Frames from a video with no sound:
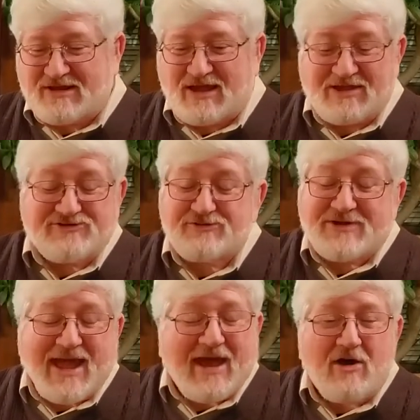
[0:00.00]
I do
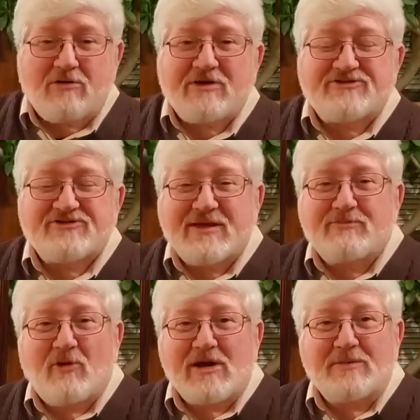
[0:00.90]
now sleep
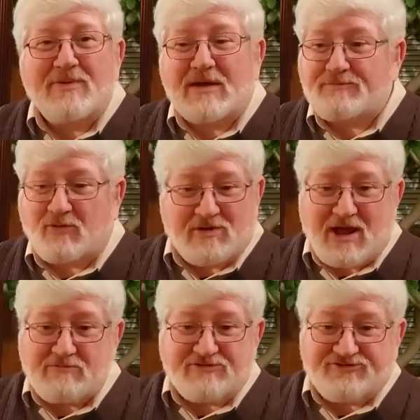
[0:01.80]
quite a bit, but when
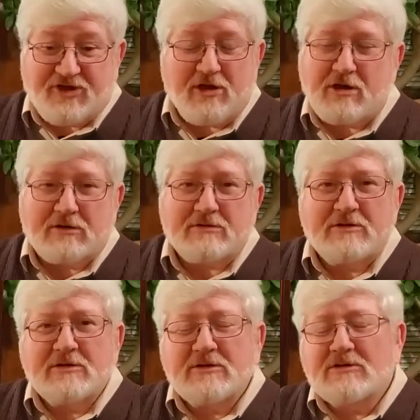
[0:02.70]
I was young,
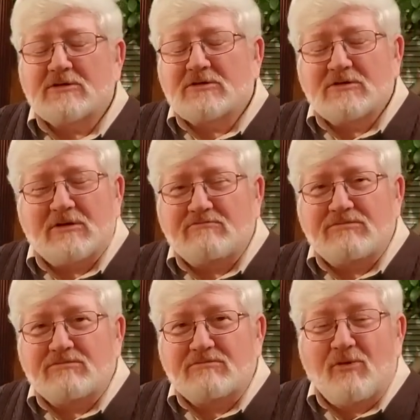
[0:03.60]

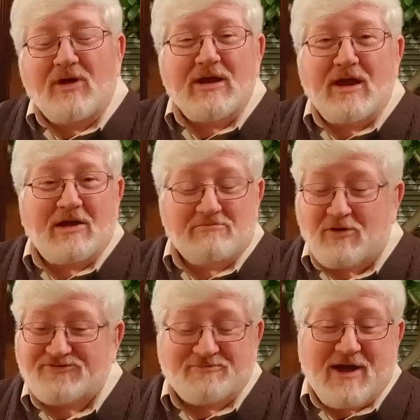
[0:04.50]
boy,
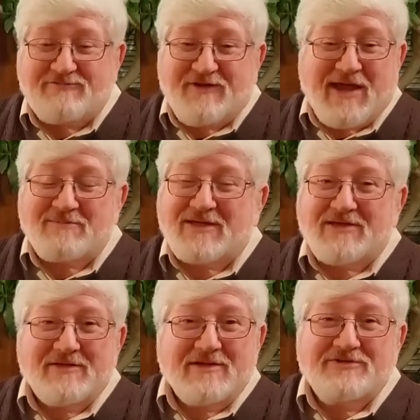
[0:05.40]
most of my
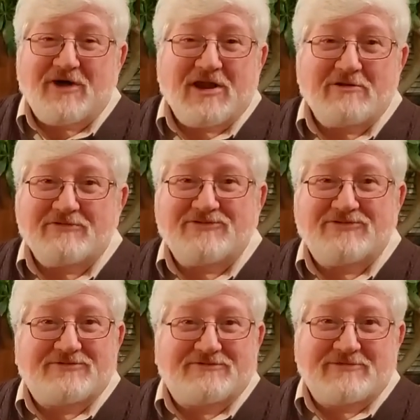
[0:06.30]
family thought I
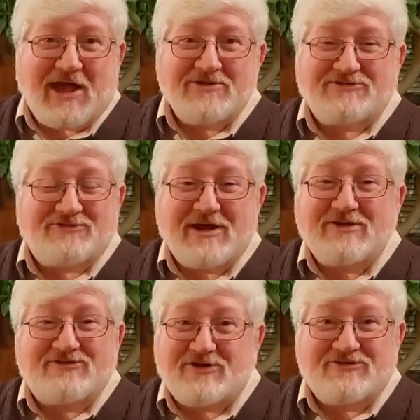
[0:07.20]
was kind of
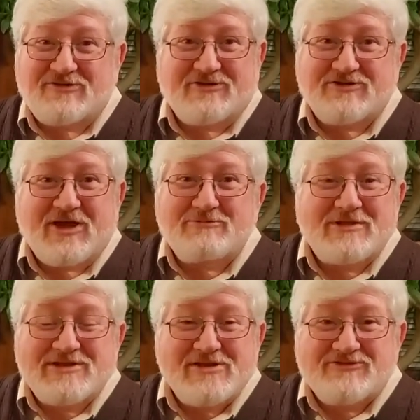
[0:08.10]
strange because I
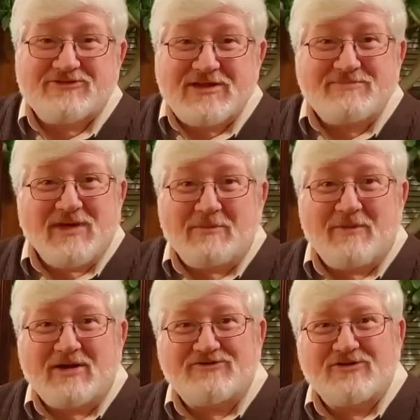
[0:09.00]
really didn't sleep that
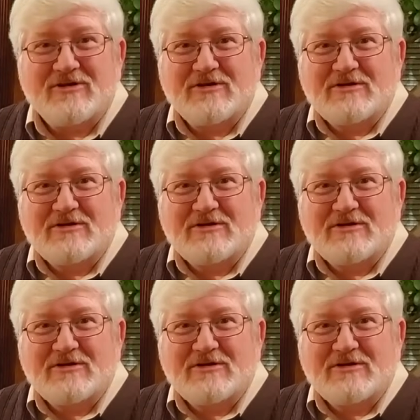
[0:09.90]
much.